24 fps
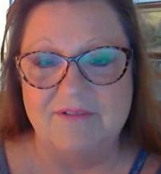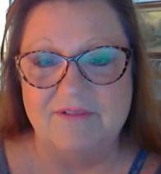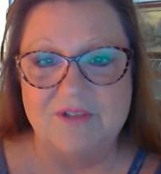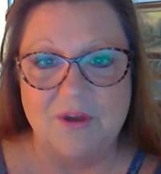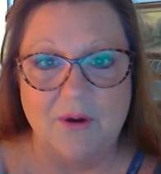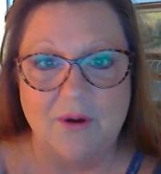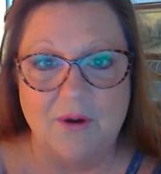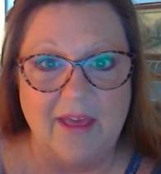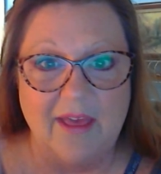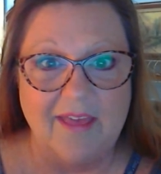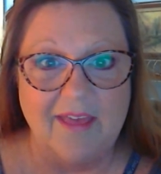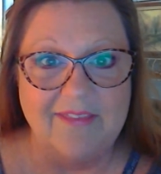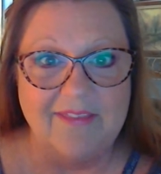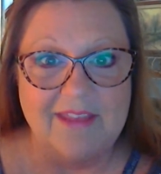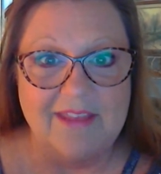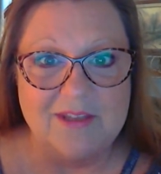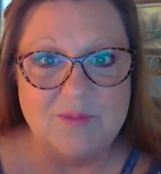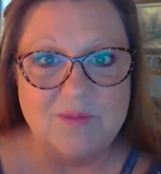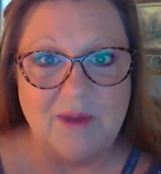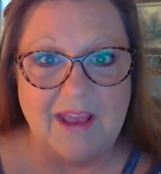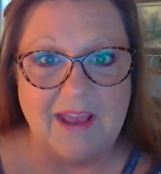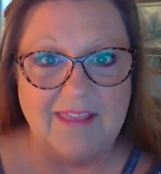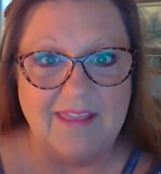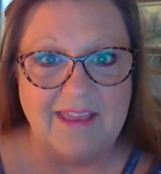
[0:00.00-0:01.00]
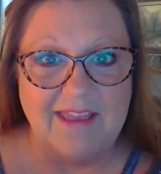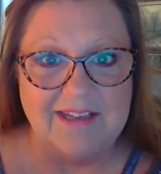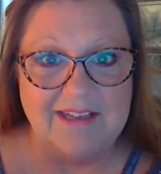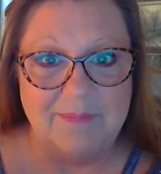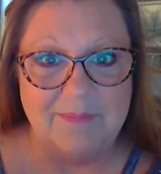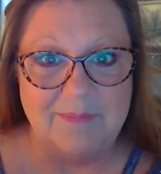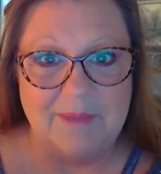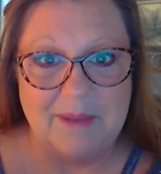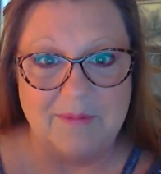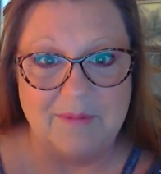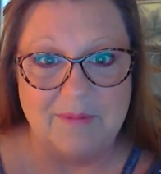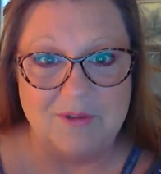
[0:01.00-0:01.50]
So that's why I like to
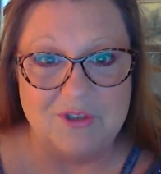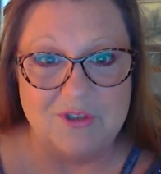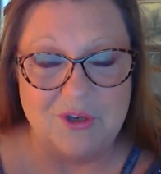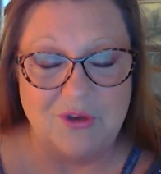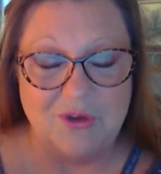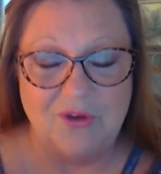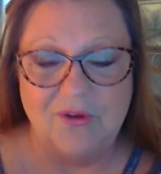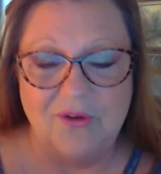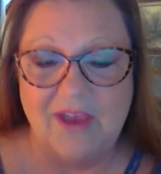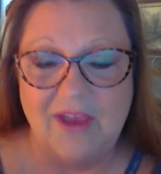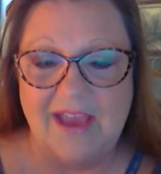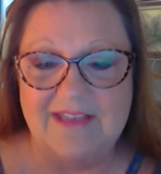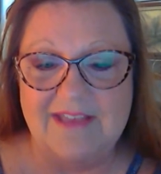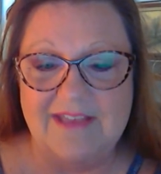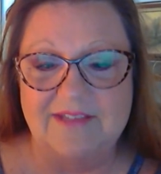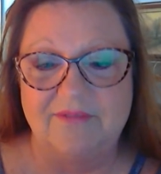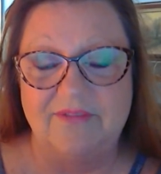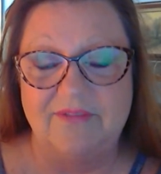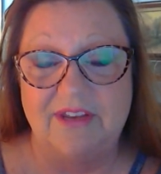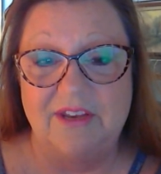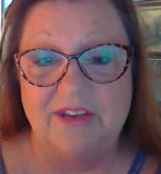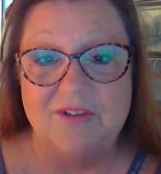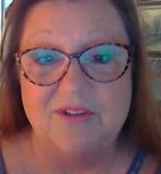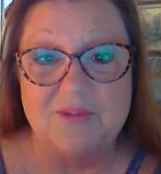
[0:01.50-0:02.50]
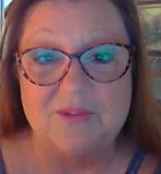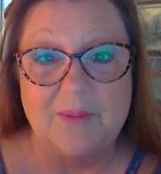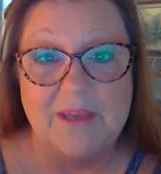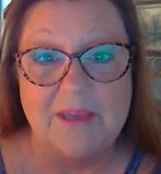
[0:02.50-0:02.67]
be able to show you guys in videos,